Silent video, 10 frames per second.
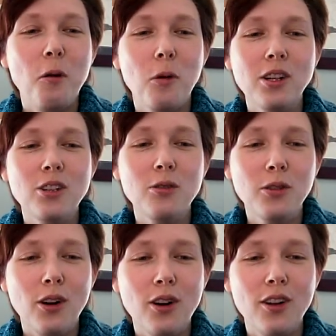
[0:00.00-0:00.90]
What do you
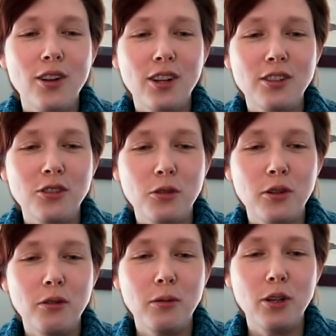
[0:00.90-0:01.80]
call a
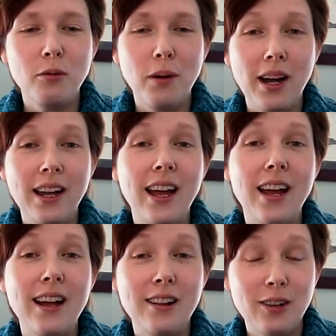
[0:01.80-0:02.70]
store where you buy
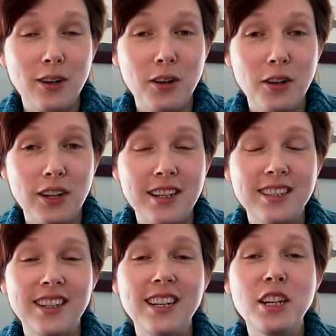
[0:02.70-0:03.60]
alcohol?
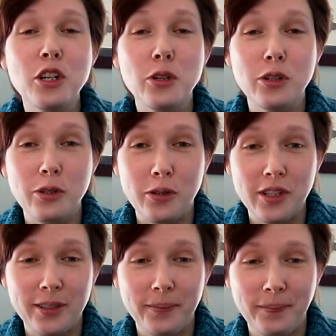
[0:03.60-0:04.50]
It's a liquor
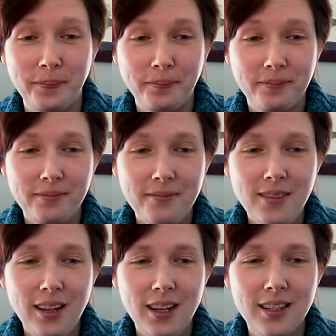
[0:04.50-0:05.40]
store.
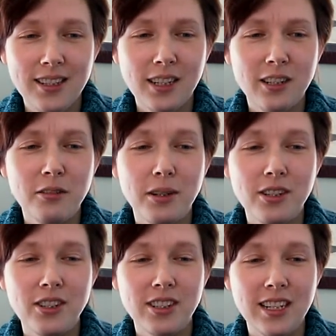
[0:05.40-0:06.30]
And the second
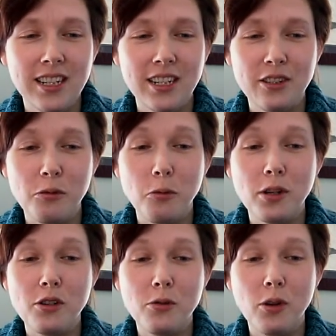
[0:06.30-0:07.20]
question is
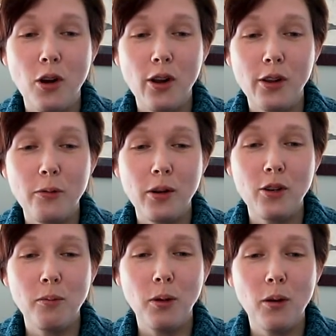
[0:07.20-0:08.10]
what do you call it when
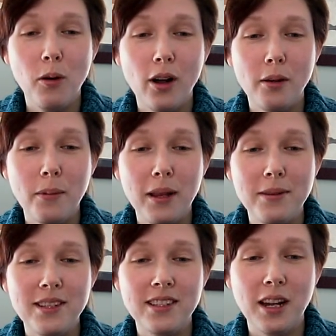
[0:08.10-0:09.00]
you blow on a
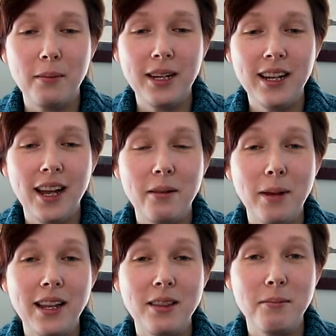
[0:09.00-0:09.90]
baby's tummy and
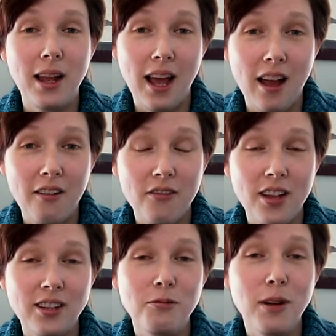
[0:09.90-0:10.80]
make them laugh?
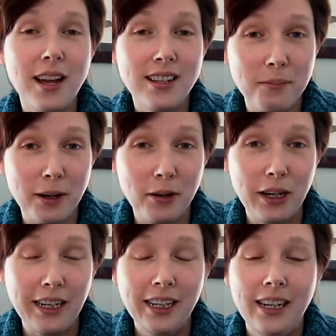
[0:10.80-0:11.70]
That's a
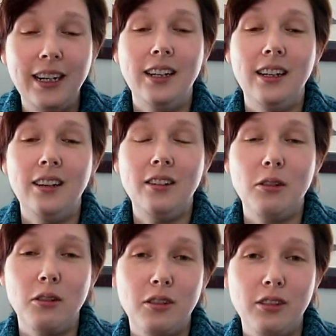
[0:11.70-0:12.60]
raspberry
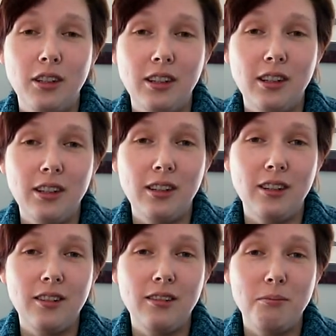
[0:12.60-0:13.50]
or
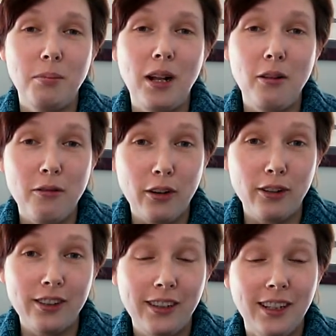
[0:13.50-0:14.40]
a belly fart.